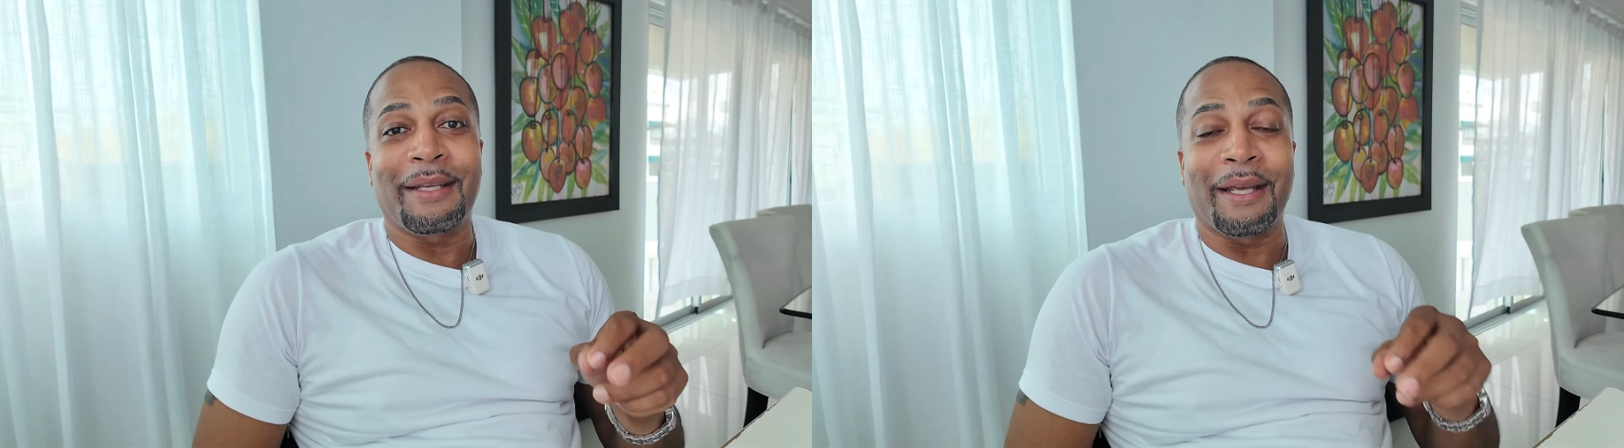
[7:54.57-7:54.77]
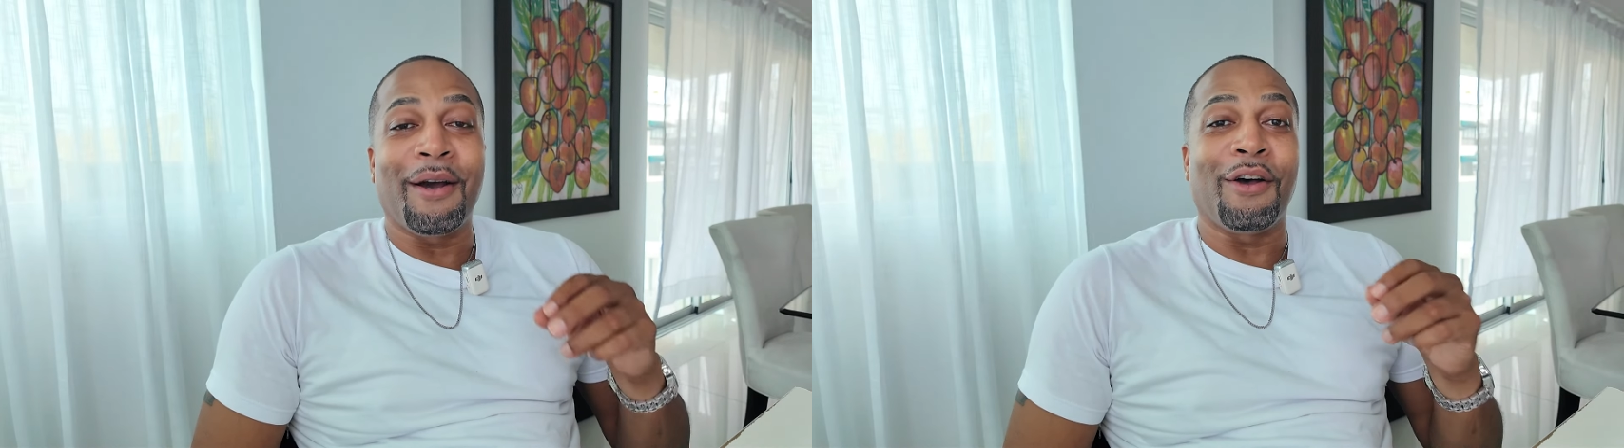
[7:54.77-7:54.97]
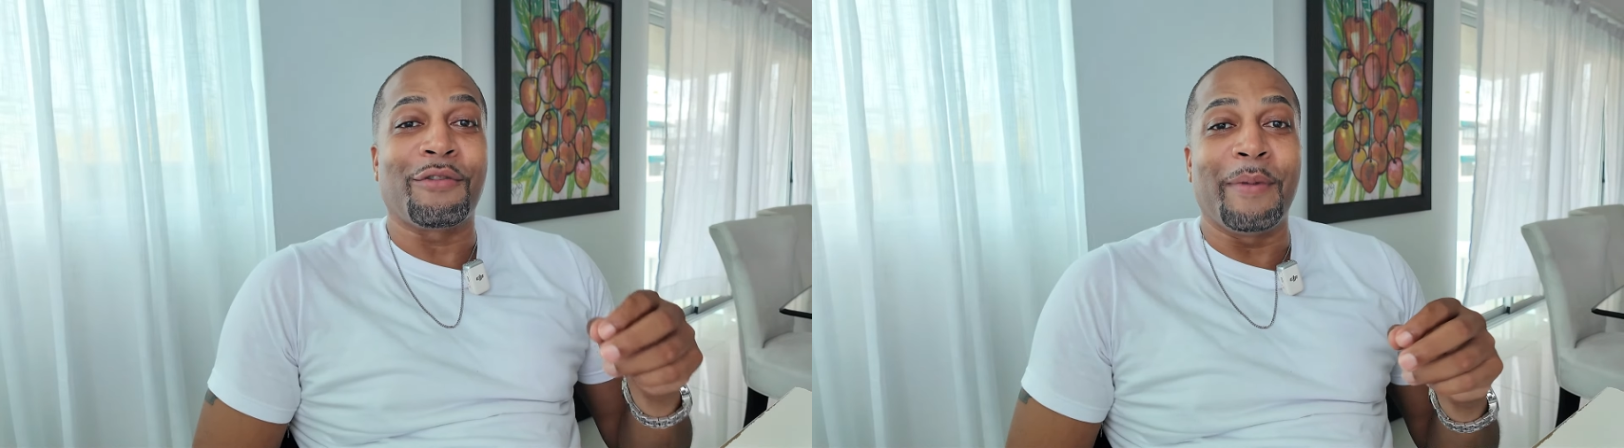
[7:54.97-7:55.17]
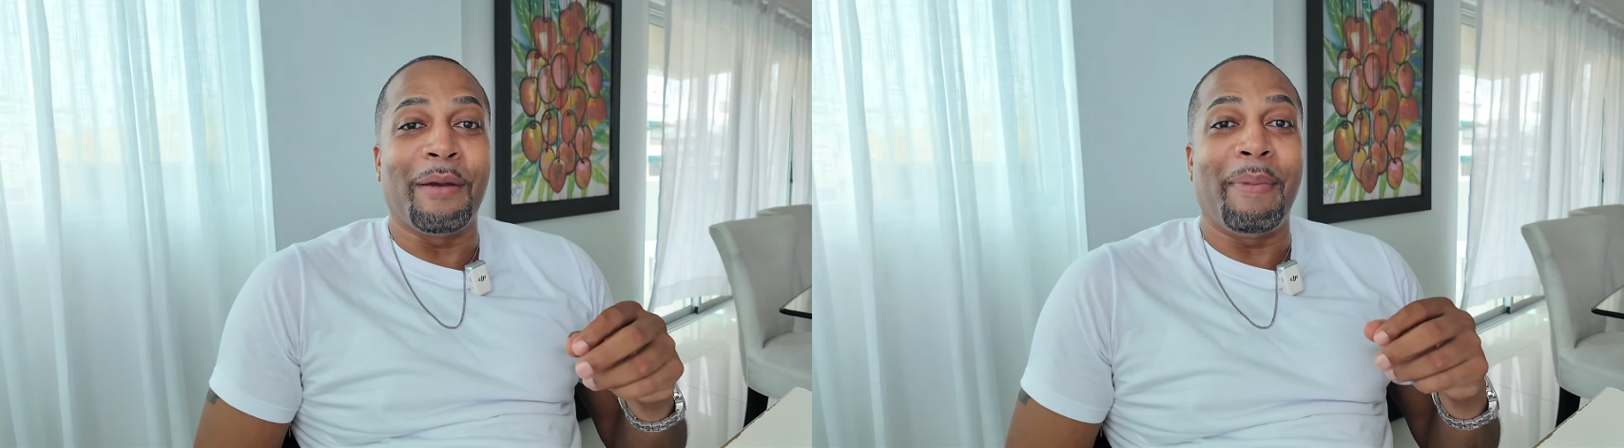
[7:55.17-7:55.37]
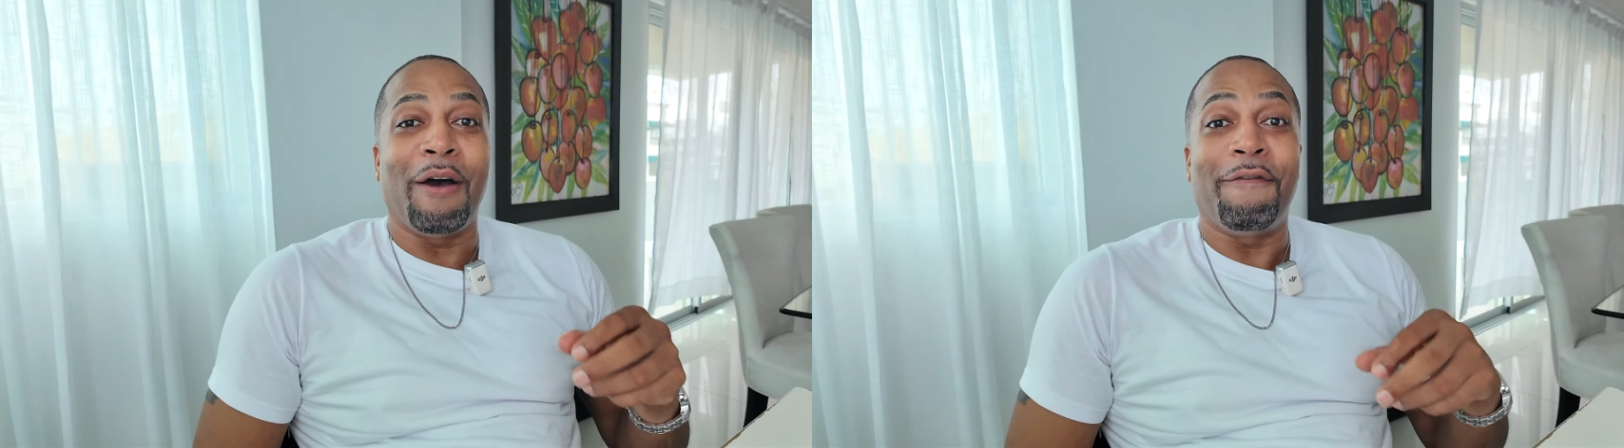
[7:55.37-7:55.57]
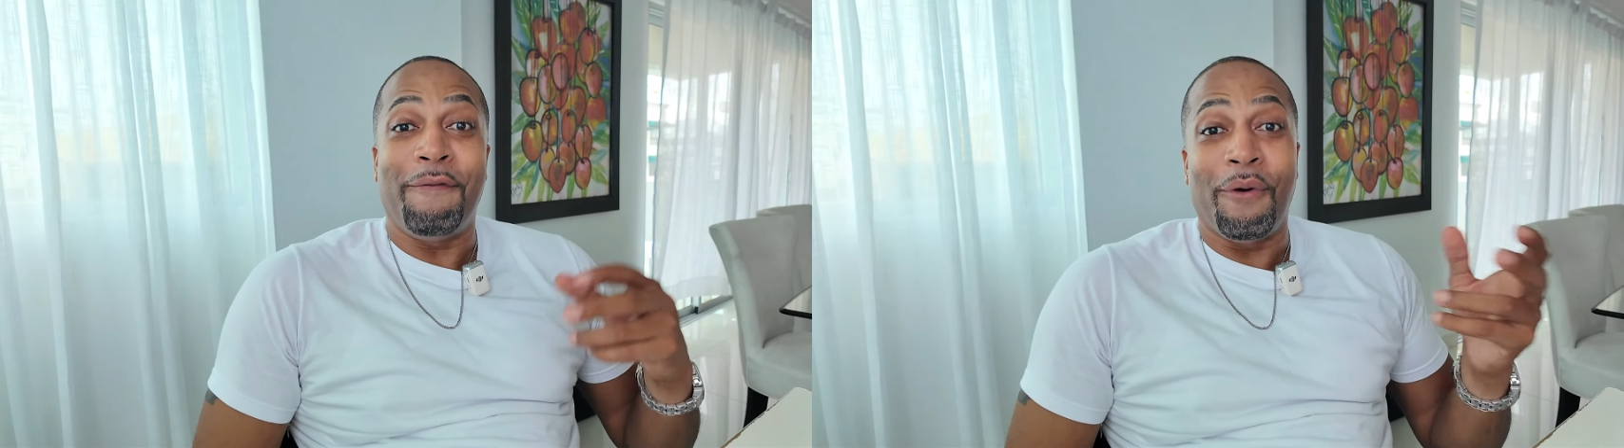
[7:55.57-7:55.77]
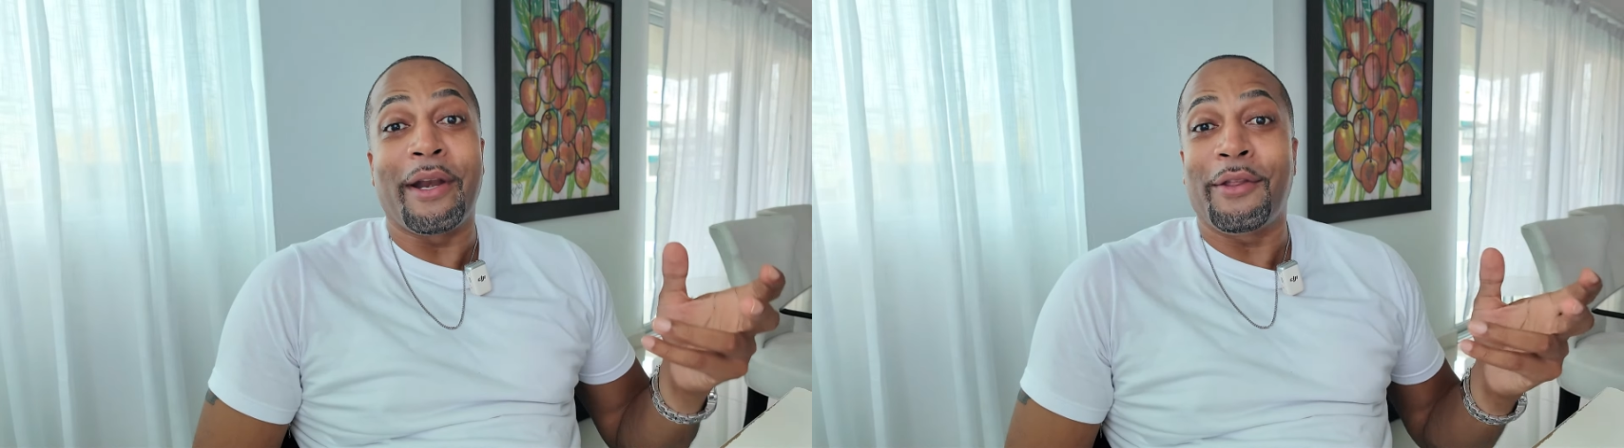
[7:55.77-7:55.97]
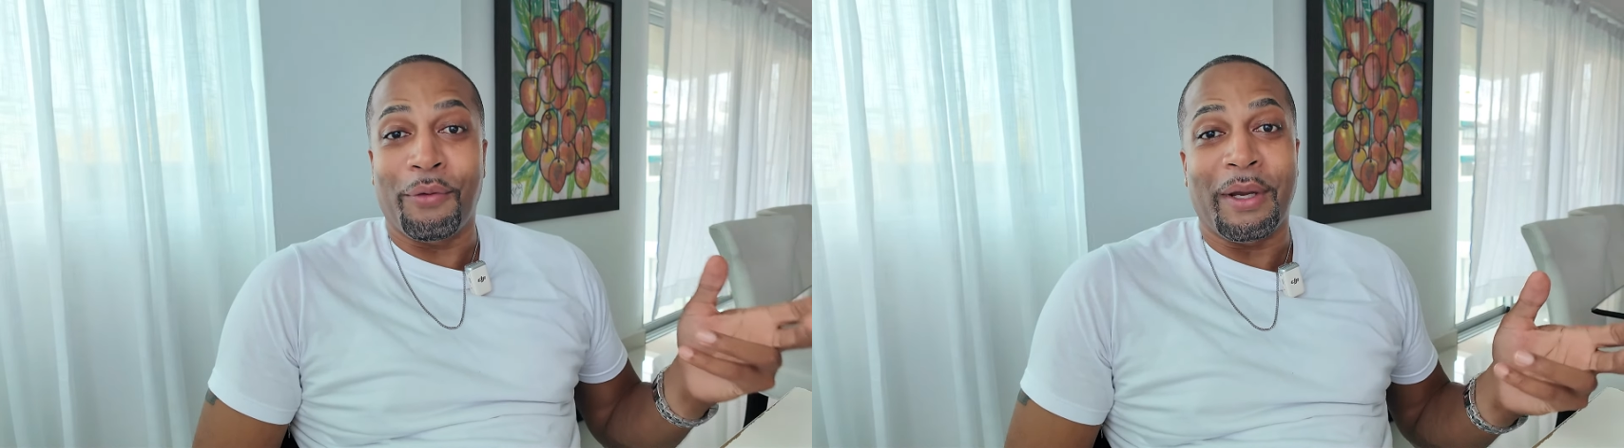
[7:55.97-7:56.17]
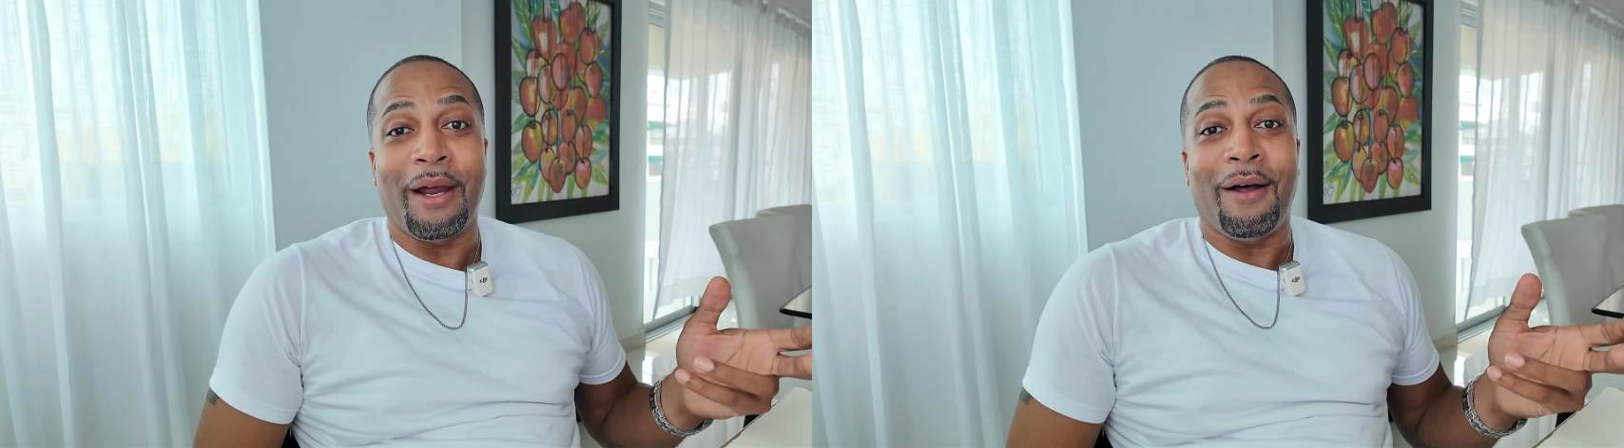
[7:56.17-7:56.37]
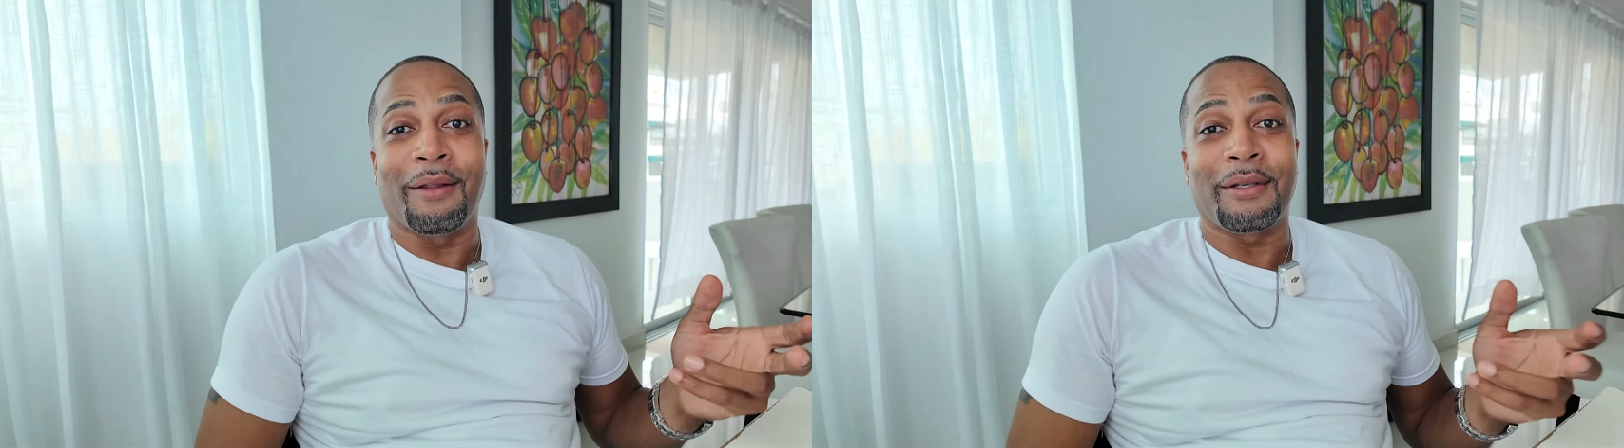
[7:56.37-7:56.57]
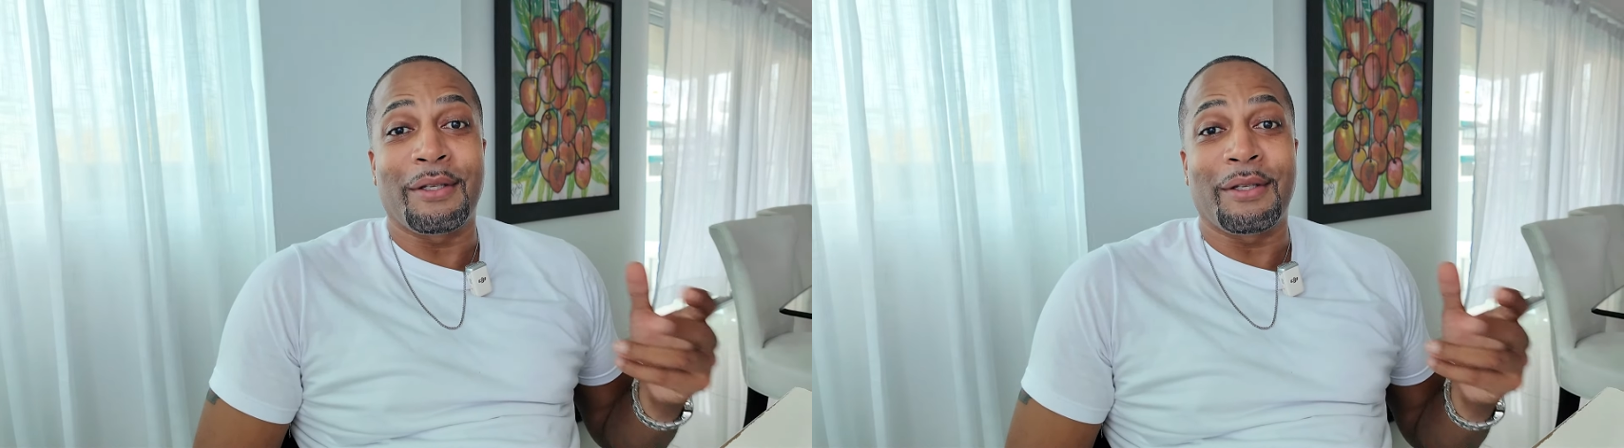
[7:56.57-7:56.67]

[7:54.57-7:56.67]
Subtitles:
can cost me about $43.